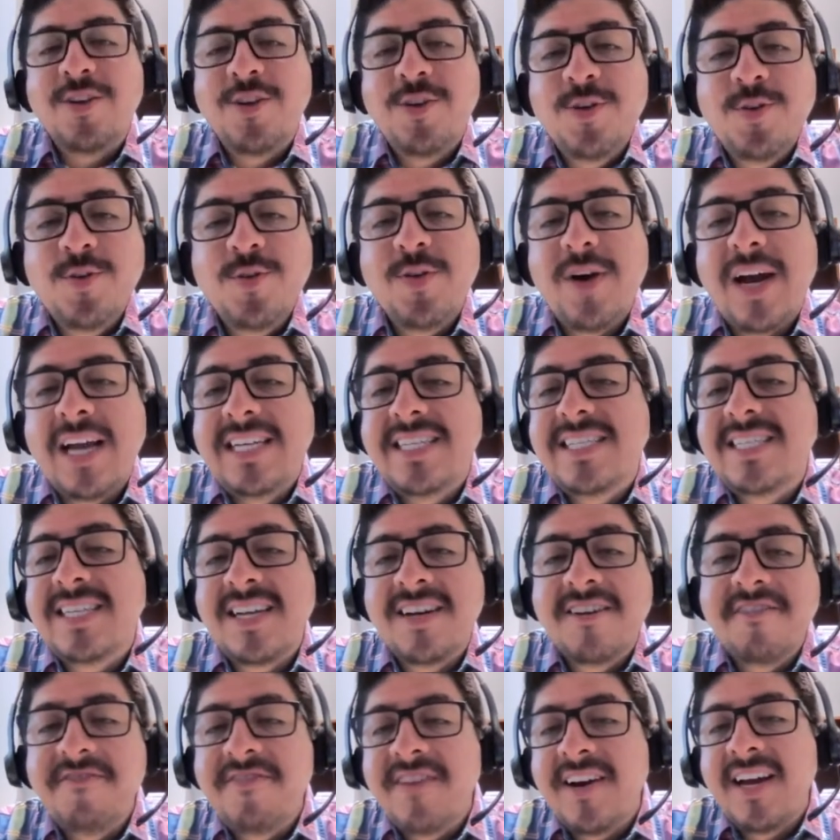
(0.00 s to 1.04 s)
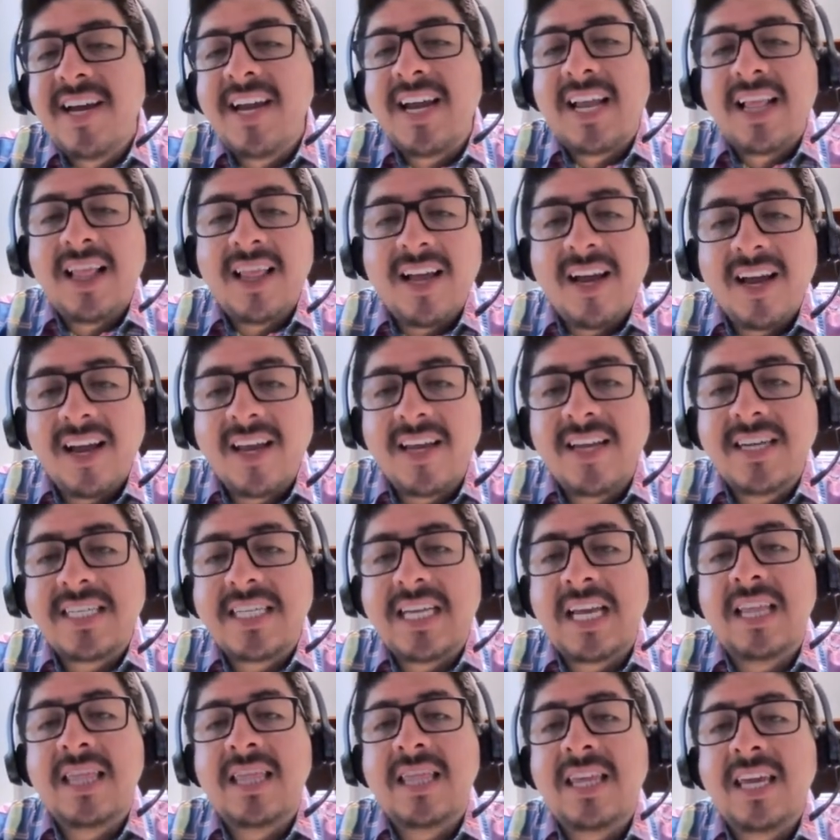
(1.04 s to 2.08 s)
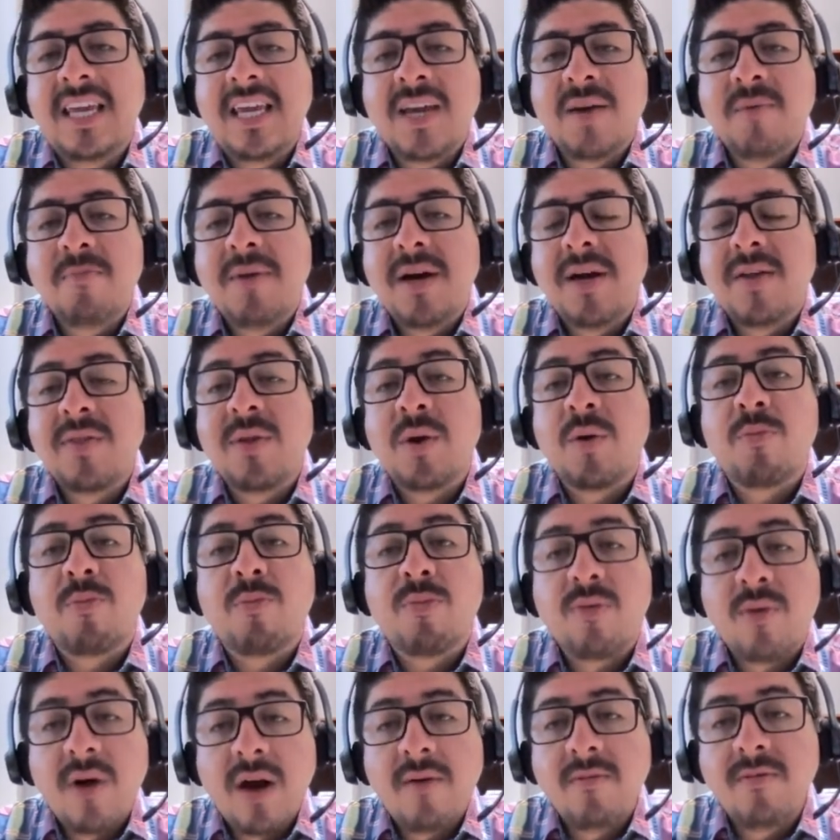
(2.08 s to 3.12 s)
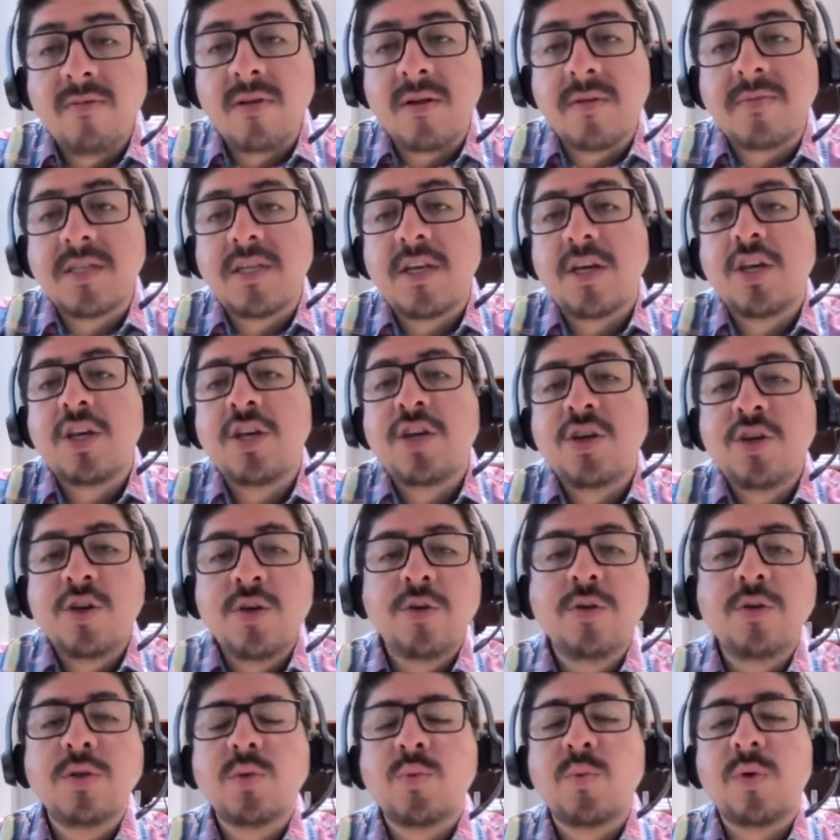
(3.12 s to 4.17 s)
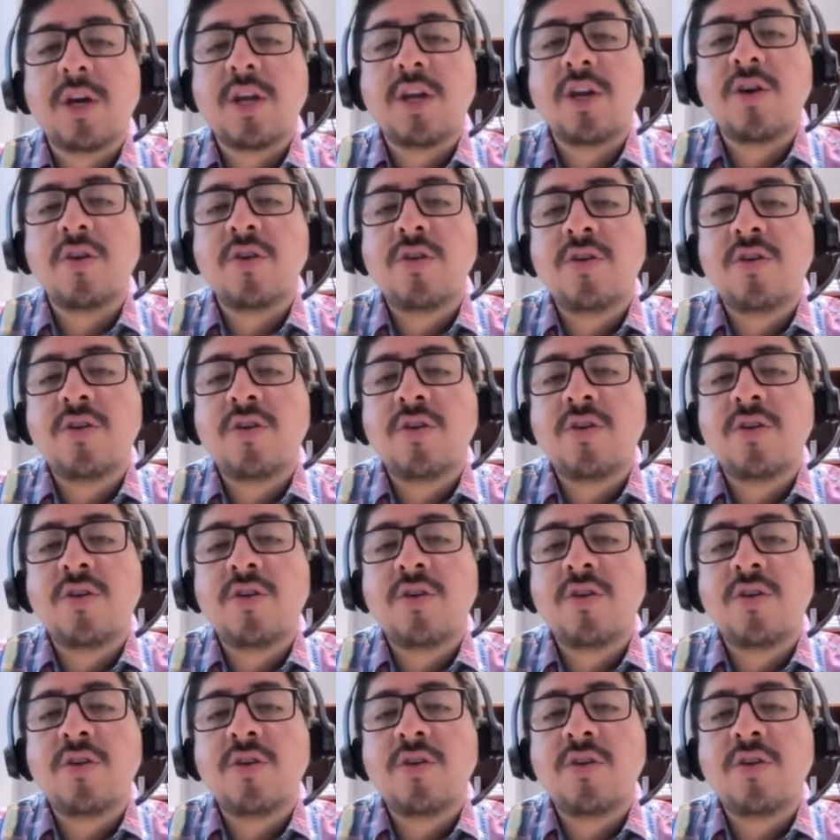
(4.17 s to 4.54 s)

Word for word: you identify a client and think about their problems, use what you